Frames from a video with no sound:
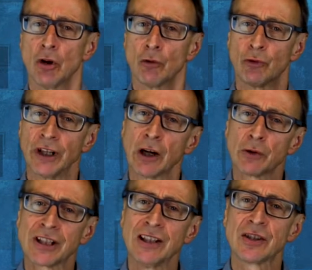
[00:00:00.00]
Rio
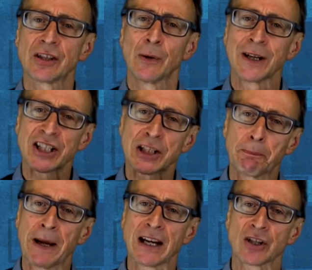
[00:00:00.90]
Tinto
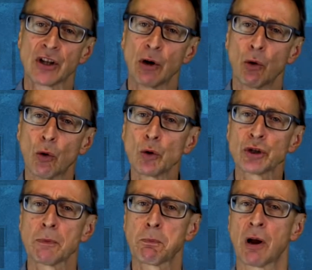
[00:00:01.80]
expects that all
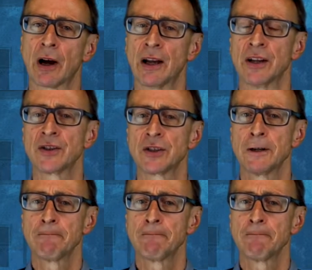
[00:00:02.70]
suppliers